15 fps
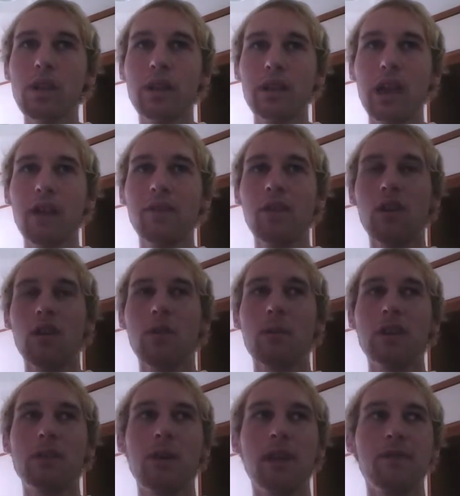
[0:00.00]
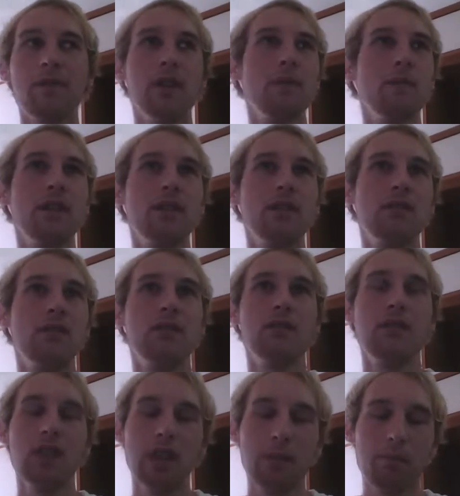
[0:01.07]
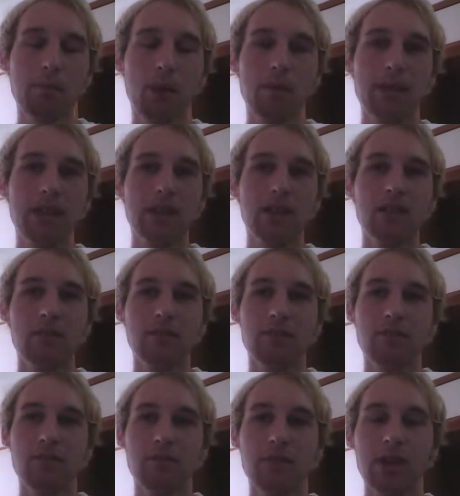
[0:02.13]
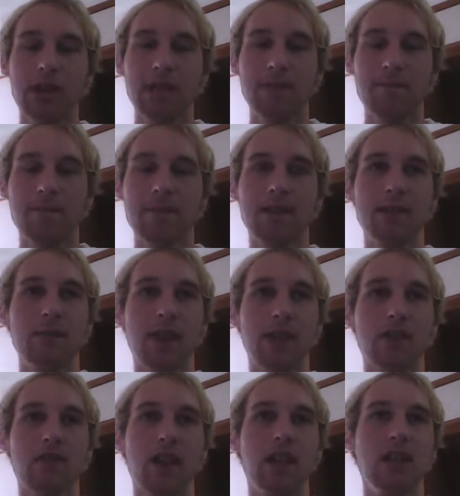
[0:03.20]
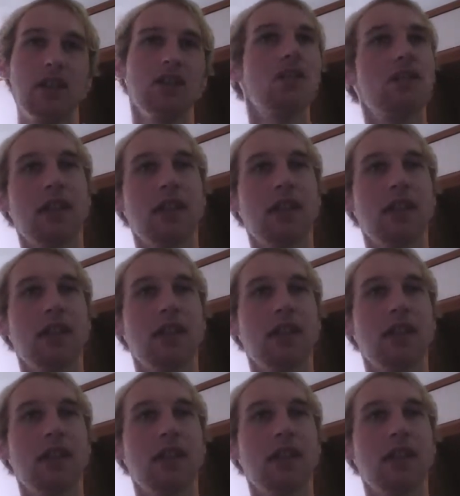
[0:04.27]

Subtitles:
Now if you don't know much about the film, then it probably didn't really seem that strange.